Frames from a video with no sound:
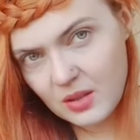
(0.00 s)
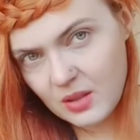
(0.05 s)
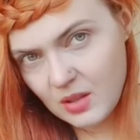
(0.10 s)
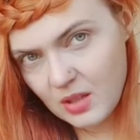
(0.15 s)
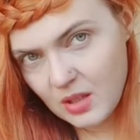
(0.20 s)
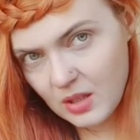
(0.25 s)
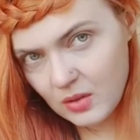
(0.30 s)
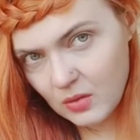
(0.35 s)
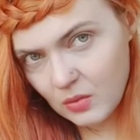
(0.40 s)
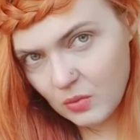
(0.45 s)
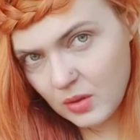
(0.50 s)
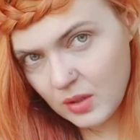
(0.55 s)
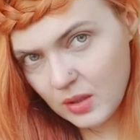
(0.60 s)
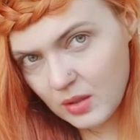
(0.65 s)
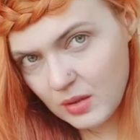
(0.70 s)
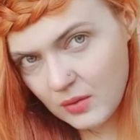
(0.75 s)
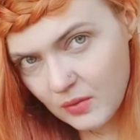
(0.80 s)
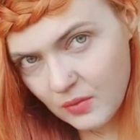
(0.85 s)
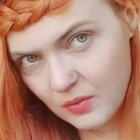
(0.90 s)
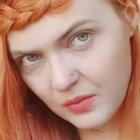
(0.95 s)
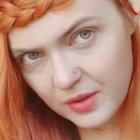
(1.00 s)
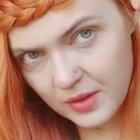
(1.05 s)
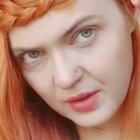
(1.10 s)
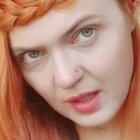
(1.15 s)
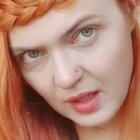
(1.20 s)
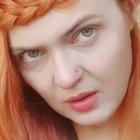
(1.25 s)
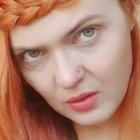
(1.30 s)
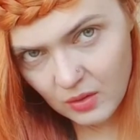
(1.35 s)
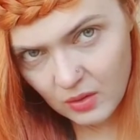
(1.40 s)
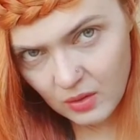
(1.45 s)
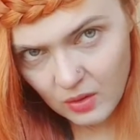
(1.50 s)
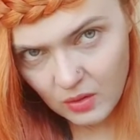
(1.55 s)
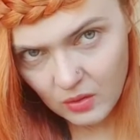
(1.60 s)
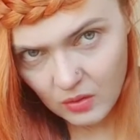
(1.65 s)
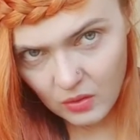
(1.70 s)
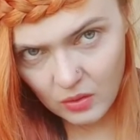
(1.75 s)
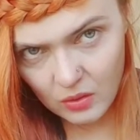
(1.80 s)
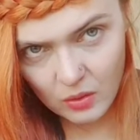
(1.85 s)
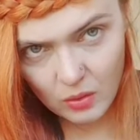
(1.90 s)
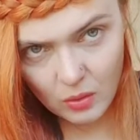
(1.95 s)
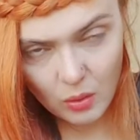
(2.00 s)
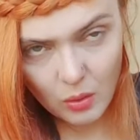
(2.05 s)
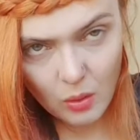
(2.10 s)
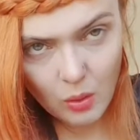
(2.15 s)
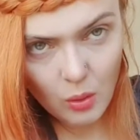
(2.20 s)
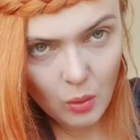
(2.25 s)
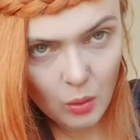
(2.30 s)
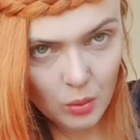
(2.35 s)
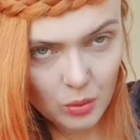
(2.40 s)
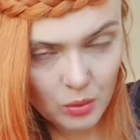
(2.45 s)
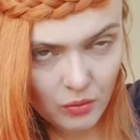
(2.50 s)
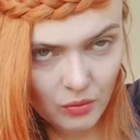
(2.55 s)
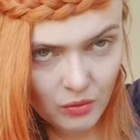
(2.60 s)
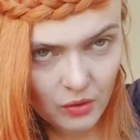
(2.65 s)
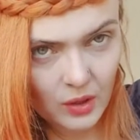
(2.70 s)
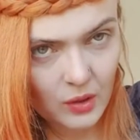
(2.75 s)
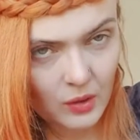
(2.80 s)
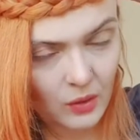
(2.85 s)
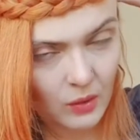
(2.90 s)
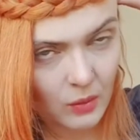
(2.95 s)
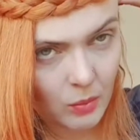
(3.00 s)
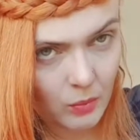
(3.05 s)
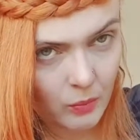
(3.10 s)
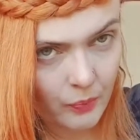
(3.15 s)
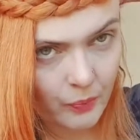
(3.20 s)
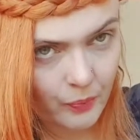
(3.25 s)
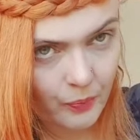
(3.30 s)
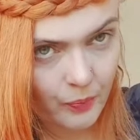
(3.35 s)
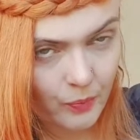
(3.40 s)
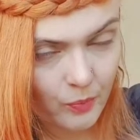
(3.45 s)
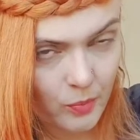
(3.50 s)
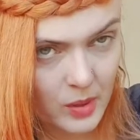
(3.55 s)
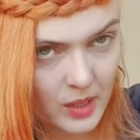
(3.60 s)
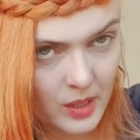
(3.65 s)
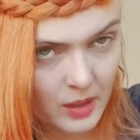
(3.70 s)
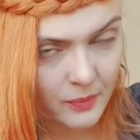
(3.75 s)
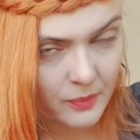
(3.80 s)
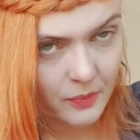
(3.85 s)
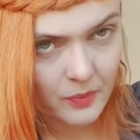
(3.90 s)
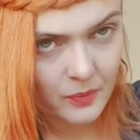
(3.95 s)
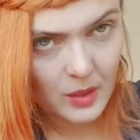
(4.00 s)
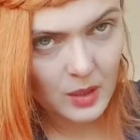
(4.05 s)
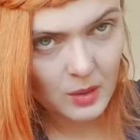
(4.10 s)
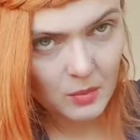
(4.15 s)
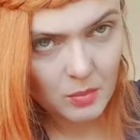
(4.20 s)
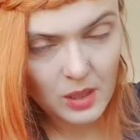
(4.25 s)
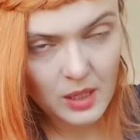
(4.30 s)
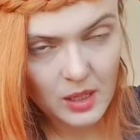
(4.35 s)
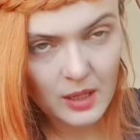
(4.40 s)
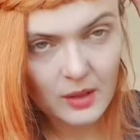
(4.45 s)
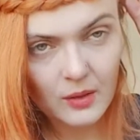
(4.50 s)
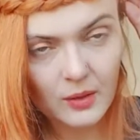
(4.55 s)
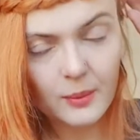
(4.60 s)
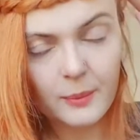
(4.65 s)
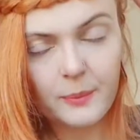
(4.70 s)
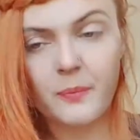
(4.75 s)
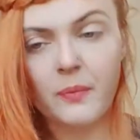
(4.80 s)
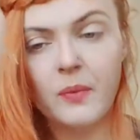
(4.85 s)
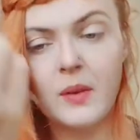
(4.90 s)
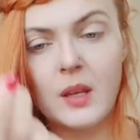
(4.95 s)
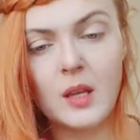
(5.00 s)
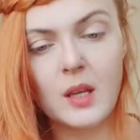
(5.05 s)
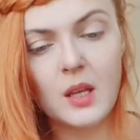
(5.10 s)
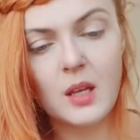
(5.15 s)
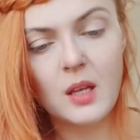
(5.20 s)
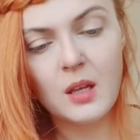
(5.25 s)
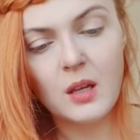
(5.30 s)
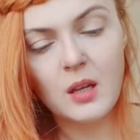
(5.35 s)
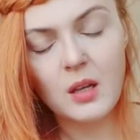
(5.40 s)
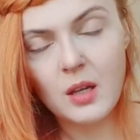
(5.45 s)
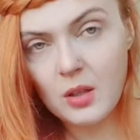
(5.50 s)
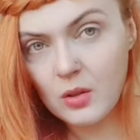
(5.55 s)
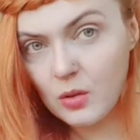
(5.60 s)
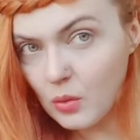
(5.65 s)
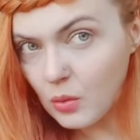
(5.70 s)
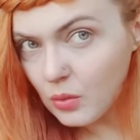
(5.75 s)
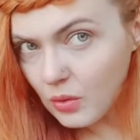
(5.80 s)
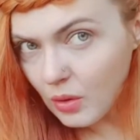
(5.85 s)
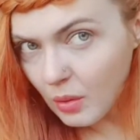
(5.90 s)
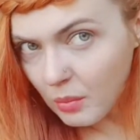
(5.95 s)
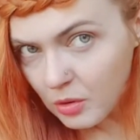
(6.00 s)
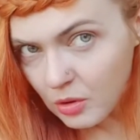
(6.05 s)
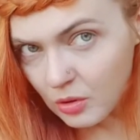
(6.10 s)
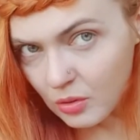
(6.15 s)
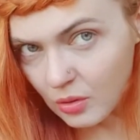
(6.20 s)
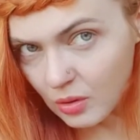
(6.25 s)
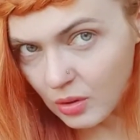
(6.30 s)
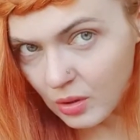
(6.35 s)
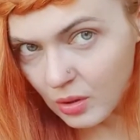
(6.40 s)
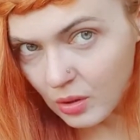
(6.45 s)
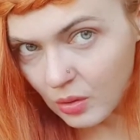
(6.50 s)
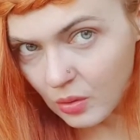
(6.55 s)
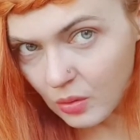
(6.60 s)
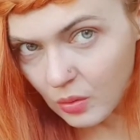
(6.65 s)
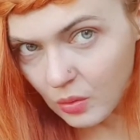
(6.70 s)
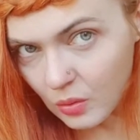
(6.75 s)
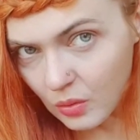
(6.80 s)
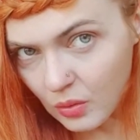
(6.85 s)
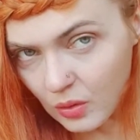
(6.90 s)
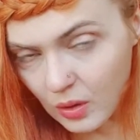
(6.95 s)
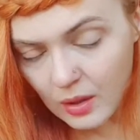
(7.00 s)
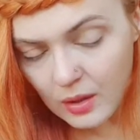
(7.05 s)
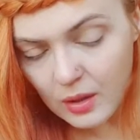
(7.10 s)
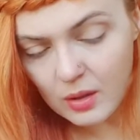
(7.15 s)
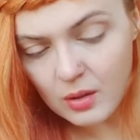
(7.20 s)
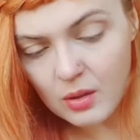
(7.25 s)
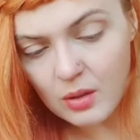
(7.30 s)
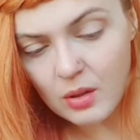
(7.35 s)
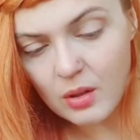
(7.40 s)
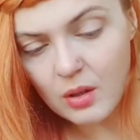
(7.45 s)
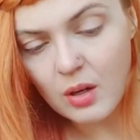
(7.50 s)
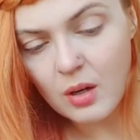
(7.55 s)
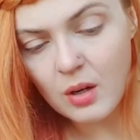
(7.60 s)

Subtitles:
this one tends to hold things better in place. And also I'm just gonna use another